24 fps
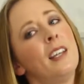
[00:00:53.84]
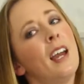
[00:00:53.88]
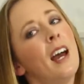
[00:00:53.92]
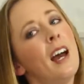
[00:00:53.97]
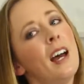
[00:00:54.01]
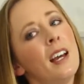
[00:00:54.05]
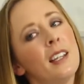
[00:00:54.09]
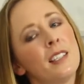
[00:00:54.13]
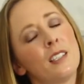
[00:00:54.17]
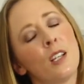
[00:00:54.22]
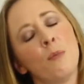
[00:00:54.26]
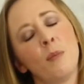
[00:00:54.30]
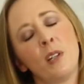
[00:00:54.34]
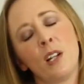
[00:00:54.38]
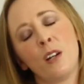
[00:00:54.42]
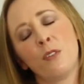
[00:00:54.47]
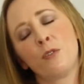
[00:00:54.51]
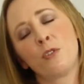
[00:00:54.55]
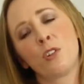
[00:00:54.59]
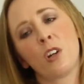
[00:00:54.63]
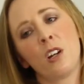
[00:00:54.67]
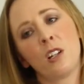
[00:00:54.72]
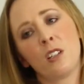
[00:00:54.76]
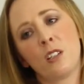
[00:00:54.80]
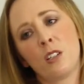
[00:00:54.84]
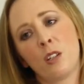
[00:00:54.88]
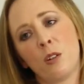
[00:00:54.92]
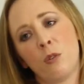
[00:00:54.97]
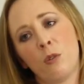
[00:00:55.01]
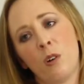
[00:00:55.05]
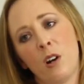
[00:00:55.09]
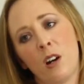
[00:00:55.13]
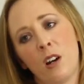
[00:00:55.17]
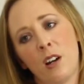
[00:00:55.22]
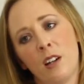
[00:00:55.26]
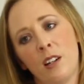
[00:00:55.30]
Yes, I mean, I've tried so
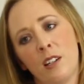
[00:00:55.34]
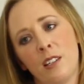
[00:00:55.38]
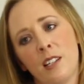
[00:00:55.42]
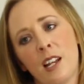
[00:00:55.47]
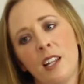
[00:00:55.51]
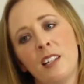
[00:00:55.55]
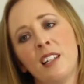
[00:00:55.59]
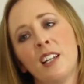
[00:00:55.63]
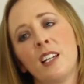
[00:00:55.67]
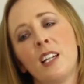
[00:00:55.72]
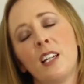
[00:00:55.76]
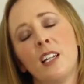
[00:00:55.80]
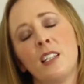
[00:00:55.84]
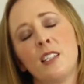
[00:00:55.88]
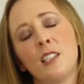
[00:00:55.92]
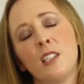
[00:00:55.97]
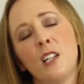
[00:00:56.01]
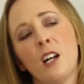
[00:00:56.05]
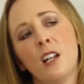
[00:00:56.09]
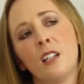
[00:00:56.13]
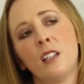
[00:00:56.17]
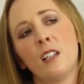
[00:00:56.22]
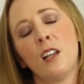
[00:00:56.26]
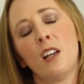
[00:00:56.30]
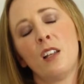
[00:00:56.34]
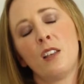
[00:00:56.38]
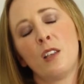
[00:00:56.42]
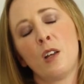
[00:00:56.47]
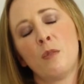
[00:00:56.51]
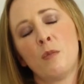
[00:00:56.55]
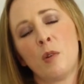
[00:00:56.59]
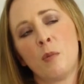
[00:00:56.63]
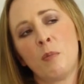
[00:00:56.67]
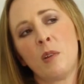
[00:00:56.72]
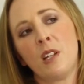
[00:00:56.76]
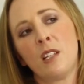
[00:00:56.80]
hard. And like, it's not
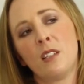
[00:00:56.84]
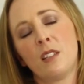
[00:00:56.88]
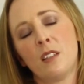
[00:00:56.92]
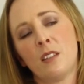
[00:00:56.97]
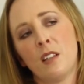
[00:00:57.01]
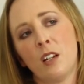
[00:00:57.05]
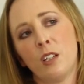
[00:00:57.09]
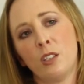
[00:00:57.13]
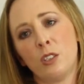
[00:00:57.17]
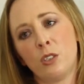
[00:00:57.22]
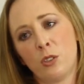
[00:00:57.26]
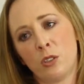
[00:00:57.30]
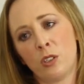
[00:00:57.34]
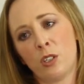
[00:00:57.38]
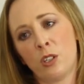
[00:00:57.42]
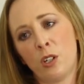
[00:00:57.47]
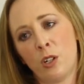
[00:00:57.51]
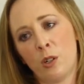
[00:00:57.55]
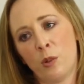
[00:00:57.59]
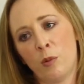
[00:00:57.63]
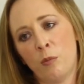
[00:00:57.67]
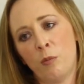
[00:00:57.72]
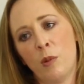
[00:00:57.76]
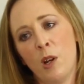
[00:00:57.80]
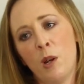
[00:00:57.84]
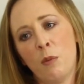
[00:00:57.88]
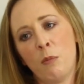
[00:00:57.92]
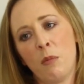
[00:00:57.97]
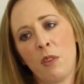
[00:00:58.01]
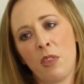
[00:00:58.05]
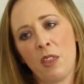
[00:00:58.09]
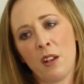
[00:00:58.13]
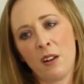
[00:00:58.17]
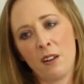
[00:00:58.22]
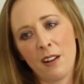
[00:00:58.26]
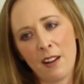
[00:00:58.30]
that my pizzas aren't good at home,
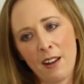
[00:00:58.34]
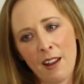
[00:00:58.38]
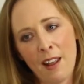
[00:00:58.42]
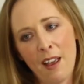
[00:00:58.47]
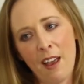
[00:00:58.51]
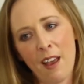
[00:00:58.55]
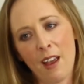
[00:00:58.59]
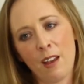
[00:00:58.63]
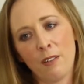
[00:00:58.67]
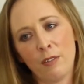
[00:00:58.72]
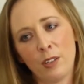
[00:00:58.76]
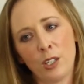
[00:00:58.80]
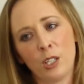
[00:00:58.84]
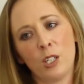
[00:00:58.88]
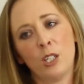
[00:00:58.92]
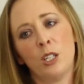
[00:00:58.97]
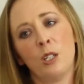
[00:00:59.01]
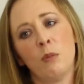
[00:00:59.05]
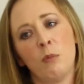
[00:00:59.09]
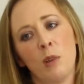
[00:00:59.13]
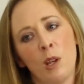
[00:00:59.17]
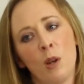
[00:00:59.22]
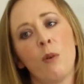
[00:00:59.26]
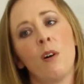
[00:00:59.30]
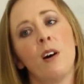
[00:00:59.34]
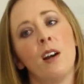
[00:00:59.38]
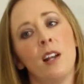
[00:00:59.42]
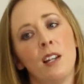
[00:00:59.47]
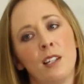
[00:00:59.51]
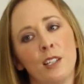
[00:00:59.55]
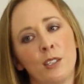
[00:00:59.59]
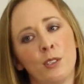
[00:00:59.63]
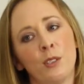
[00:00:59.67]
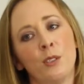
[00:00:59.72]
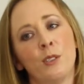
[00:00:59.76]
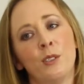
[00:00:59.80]
but they're never going to be quite
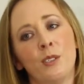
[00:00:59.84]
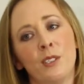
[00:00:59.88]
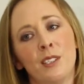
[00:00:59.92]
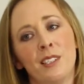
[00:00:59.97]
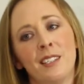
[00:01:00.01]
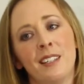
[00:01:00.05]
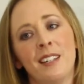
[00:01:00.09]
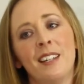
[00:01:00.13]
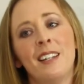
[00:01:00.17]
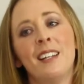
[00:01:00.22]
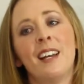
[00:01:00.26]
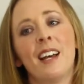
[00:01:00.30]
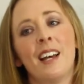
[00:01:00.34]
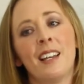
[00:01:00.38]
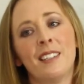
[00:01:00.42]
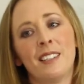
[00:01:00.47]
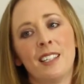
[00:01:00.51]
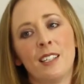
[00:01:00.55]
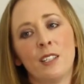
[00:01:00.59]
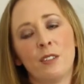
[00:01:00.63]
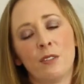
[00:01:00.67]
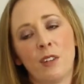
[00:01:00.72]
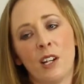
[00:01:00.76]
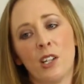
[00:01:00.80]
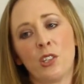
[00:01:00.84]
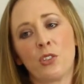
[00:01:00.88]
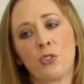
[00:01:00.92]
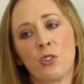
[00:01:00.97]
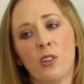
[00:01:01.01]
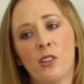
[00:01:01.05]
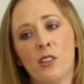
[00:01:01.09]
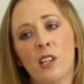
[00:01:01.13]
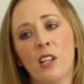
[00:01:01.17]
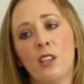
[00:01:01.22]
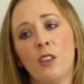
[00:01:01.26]
as good as in a restaurant.